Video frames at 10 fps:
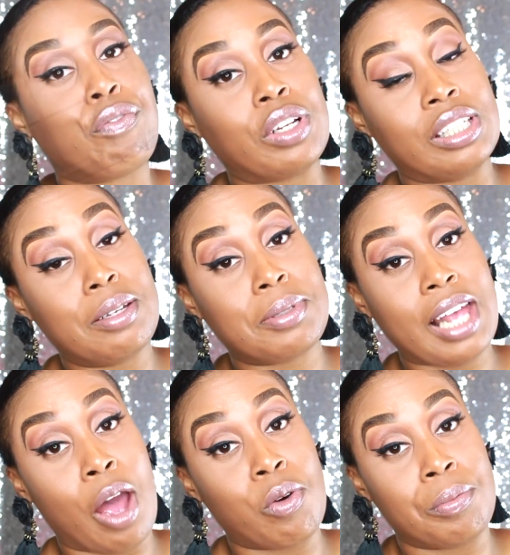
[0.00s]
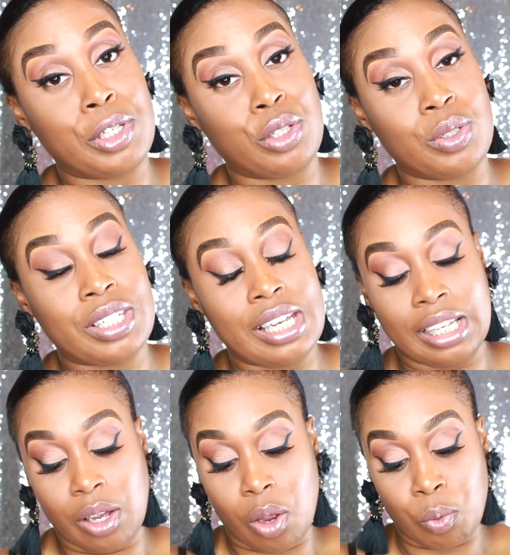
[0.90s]
For lips, I will be
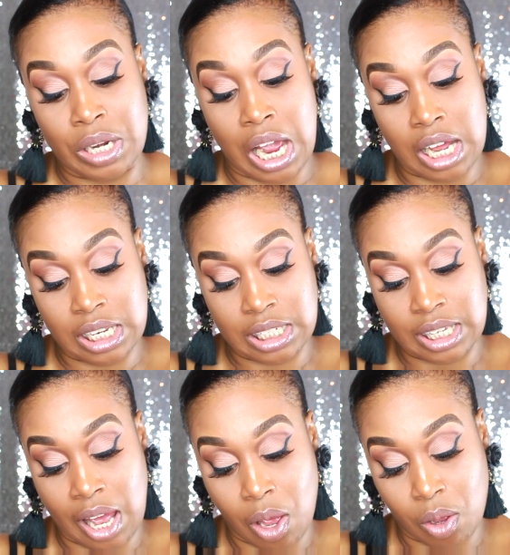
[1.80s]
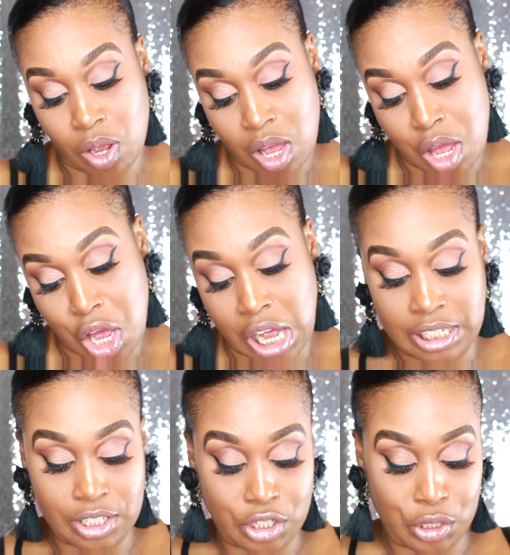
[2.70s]
using Rihanna's
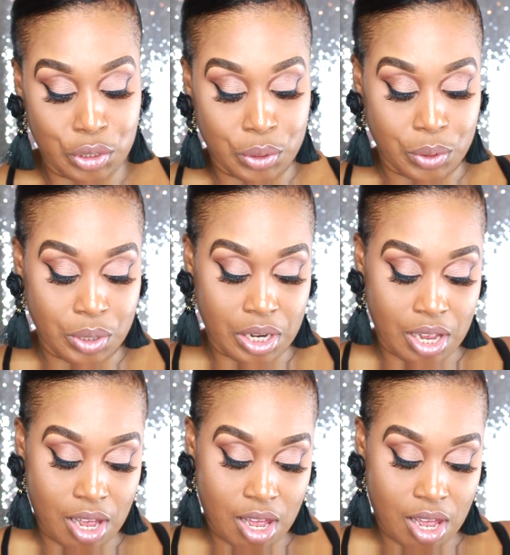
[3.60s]
Uncensored